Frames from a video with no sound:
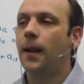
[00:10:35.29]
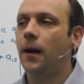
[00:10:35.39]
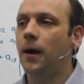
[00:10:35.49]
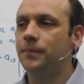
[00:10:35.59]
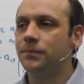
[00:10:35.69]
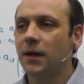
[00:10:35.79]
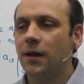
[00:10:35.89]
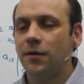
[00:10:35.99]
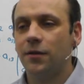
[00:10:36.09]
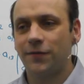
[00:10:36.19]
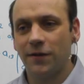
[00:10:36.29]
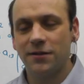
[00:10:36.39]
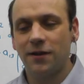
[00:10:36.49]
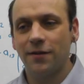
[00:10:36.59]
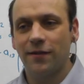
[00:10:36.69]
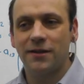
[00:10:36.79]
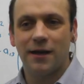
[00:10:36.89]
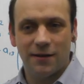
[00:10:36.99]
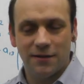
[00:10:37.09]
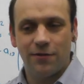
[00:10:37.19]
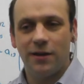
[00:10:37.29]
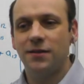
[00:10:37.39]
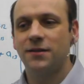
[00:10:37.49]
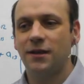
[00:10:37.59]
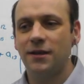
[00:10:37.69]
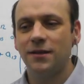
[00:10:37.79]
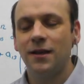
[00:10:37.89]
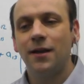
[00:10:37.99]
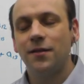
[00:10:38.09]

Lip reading: The first eigenvector has three indices.